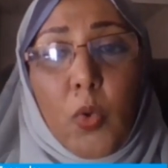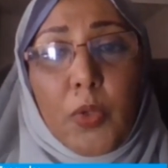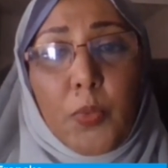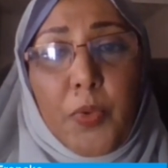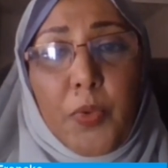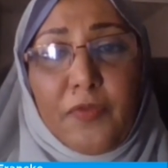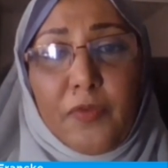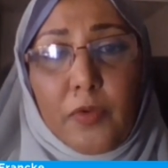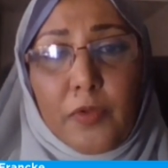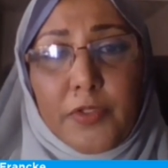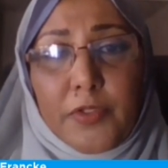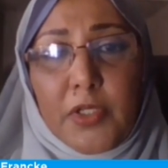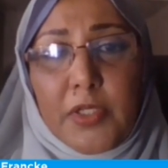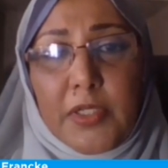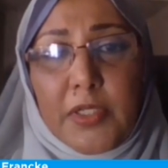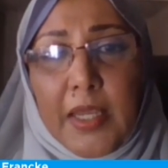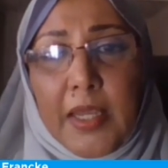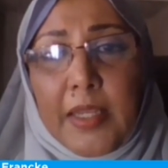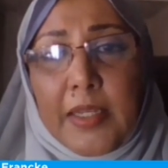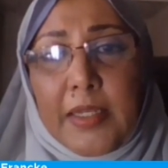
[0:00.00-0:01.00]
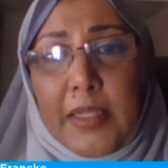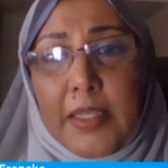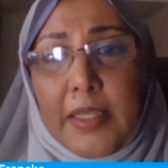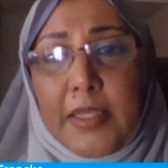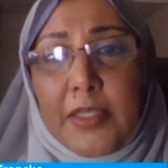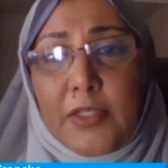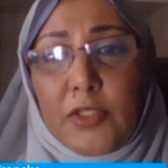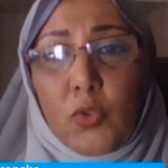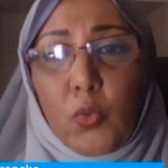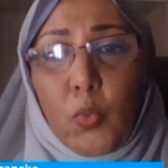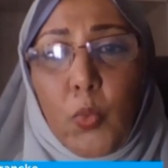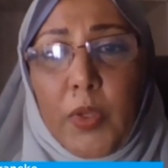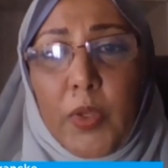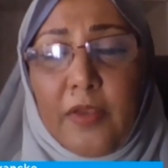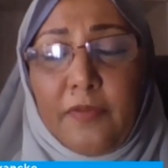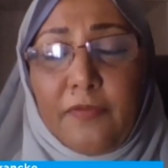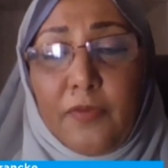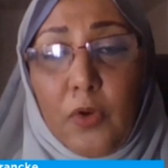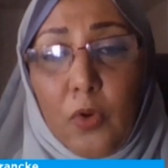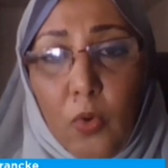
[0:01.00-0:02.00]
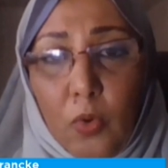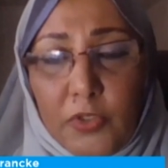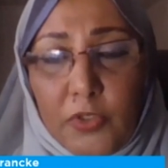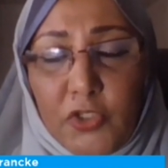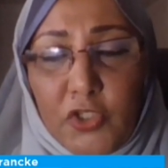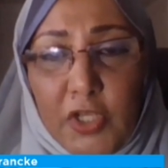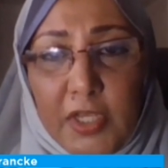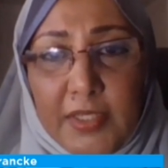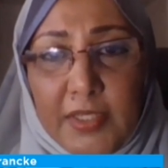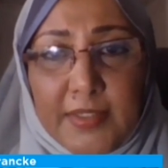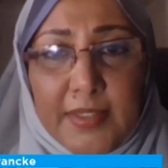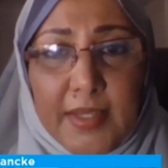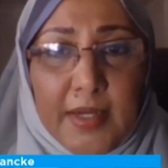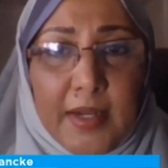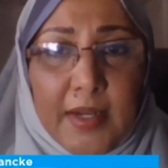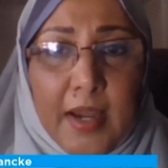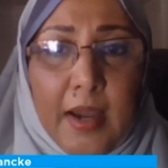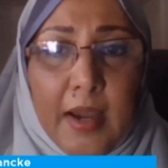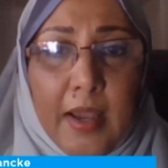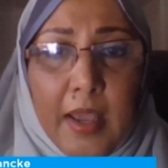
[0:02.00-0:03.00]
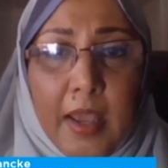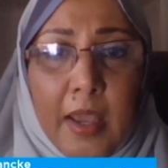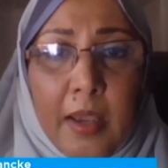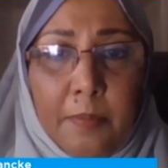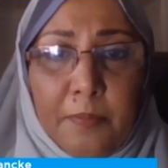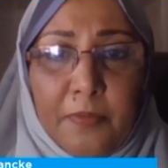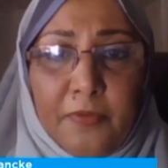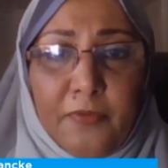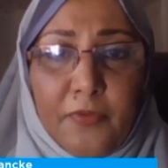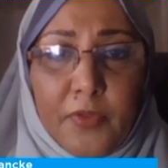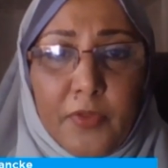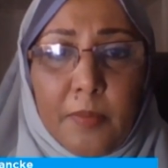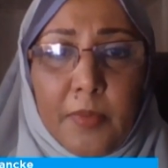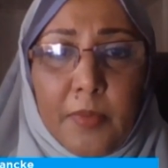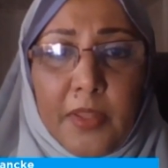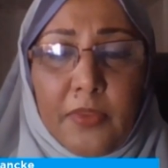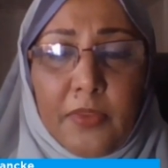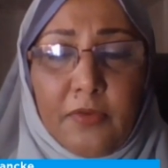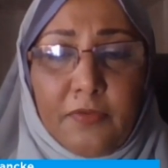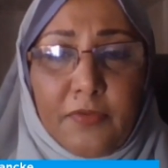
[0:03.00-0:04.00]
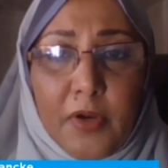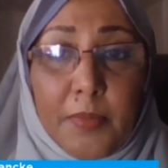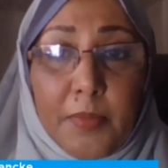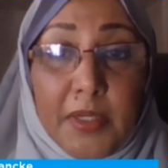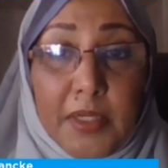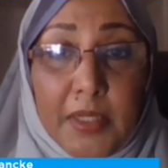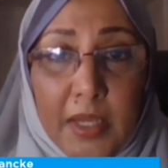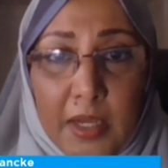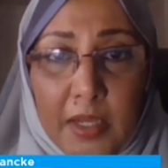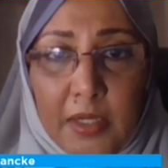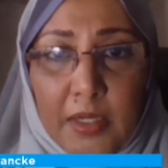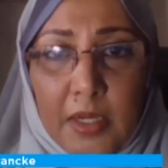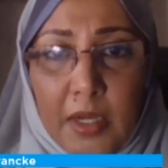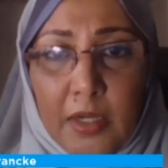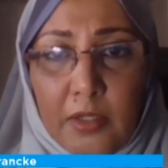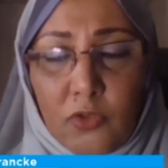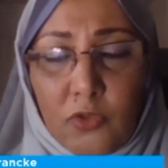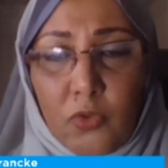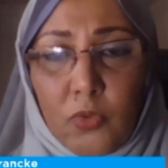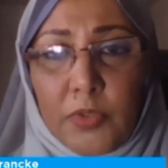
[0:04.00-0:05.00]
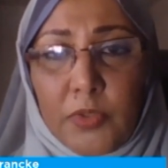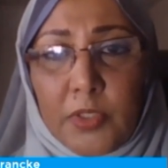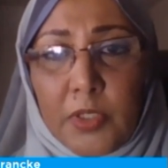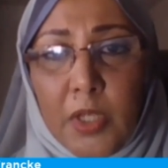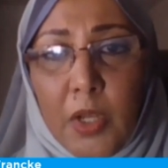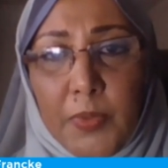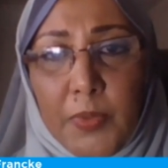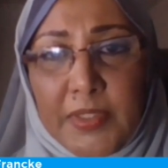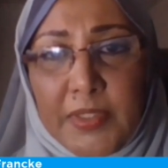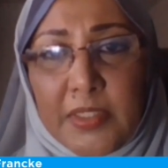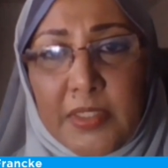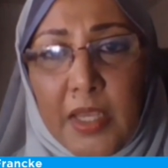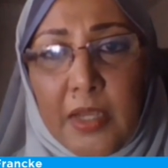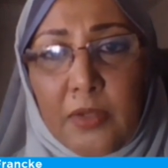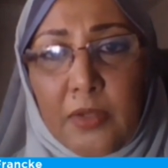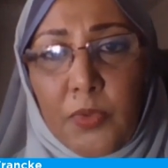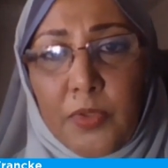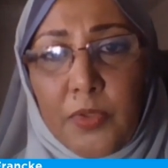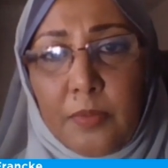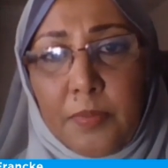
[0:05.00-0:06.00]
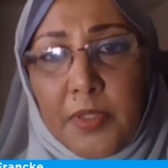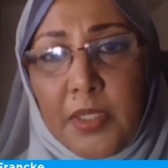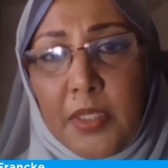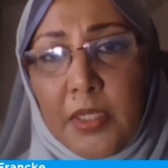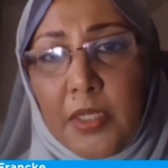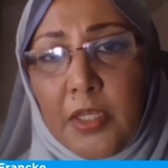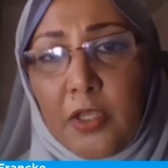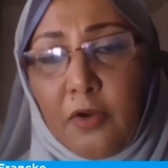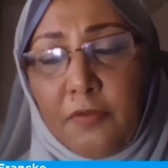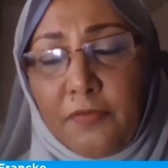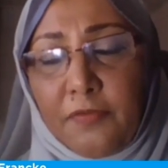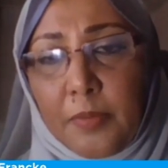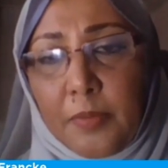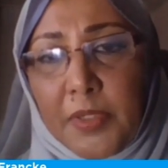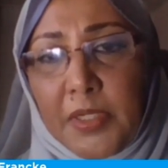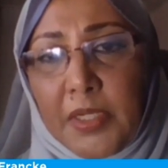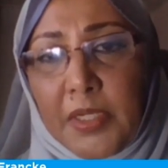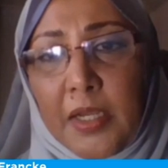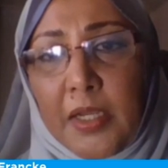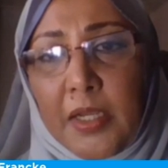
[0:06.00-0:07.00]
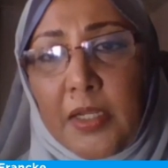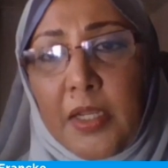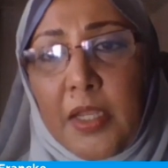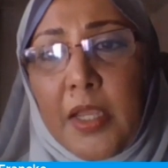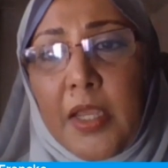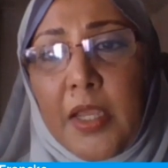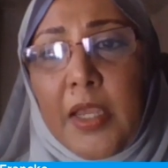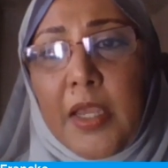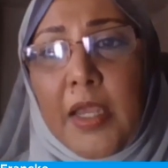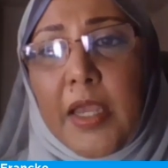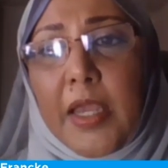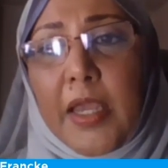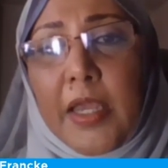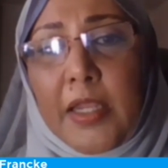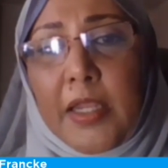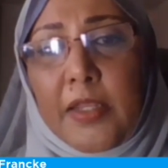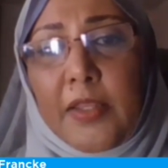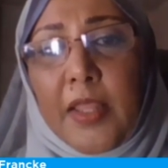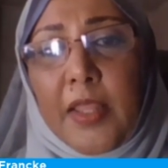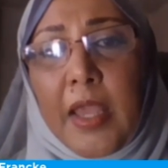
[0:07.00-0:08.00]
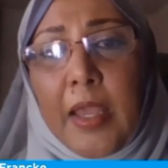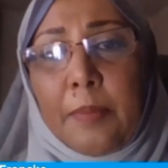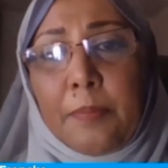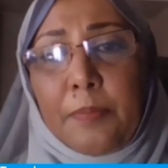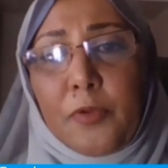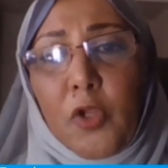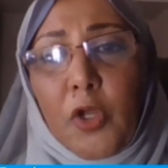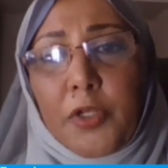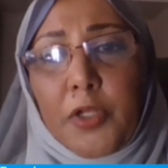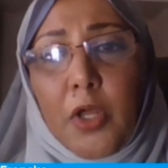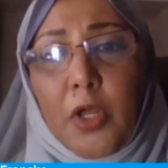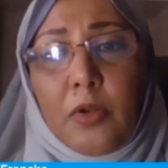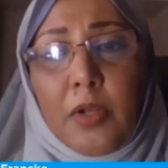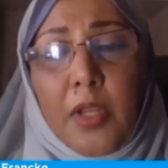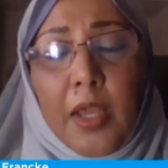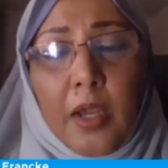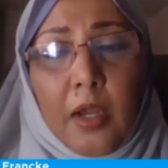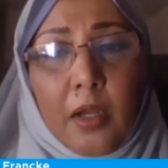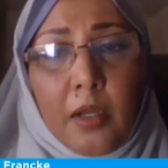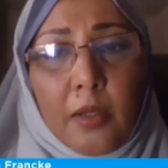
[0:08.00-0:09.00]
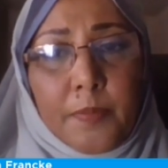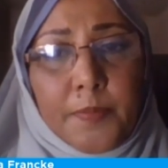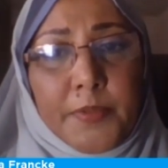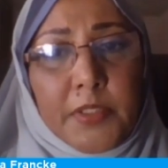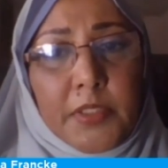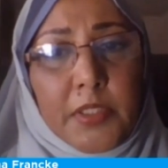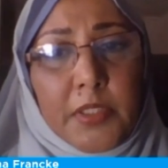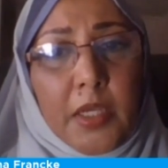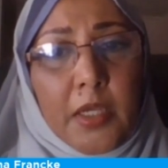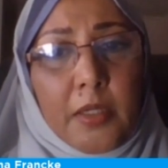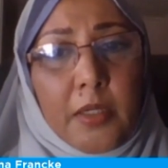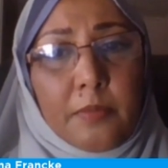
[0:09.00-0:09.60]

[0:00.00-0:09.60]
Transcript: What we've also done is we've launched a Zakah app for the month of Ramadan now to coincide with the beginning of Ramadan. And the app not only helps